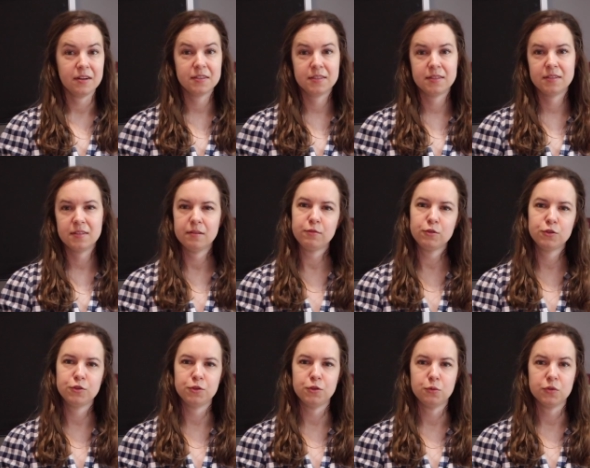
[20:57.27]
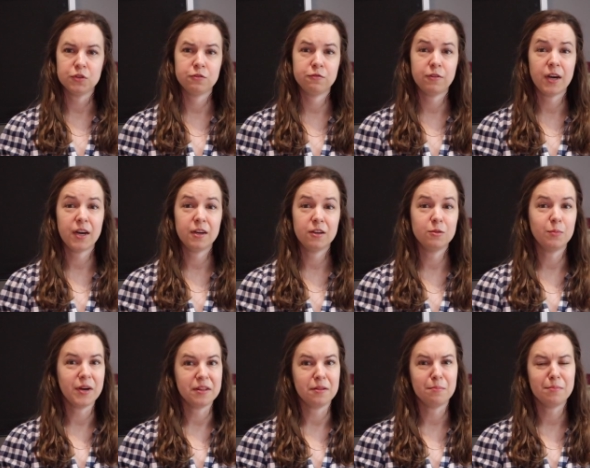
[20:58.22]
a civil suit was filed
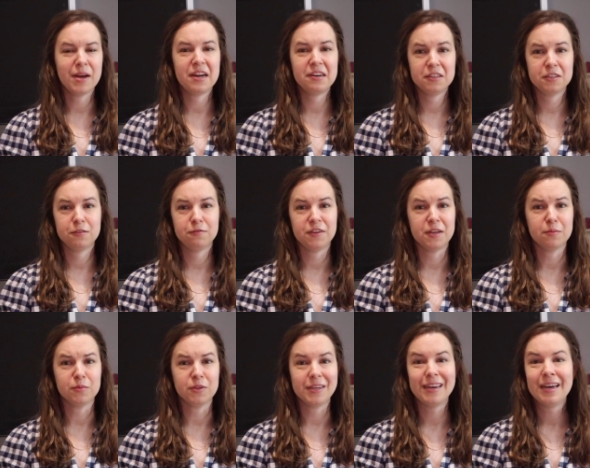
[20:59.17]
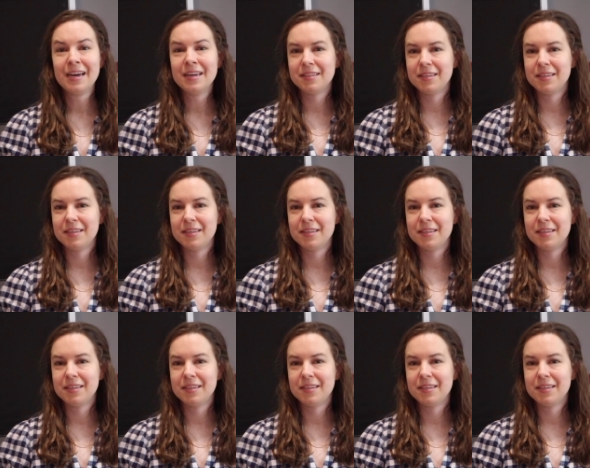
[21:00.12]
by the Maddux family